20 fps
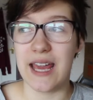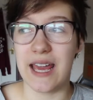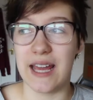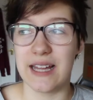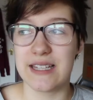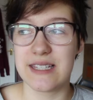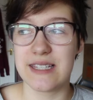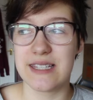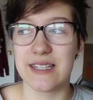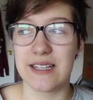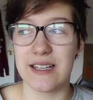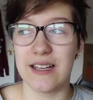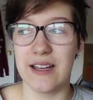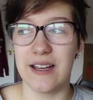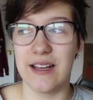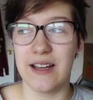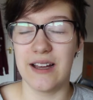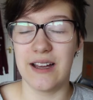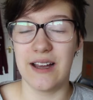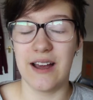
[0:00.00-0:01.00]
It's
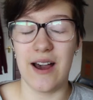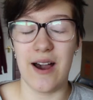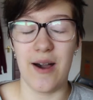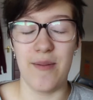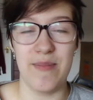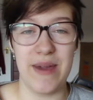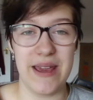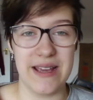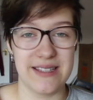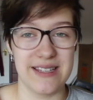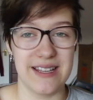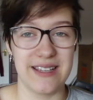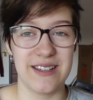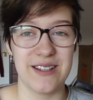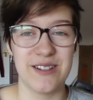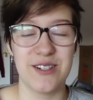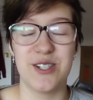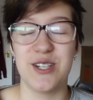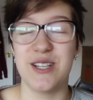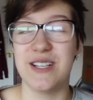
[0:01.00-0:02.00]
amazing.
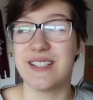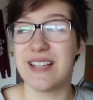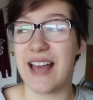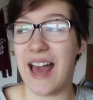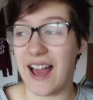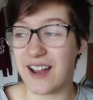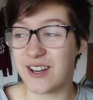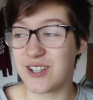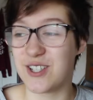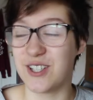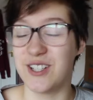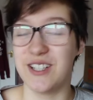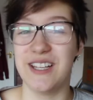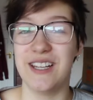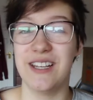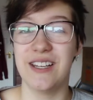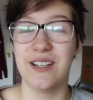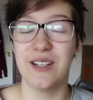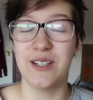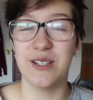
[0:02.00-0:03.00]
She's
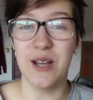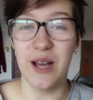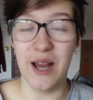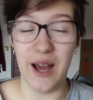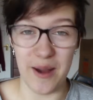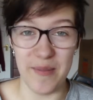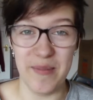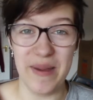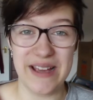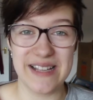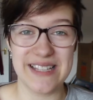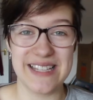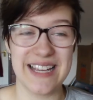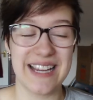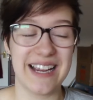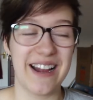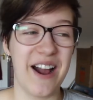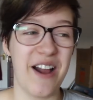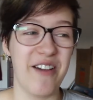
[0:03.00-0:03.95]
actually amazing.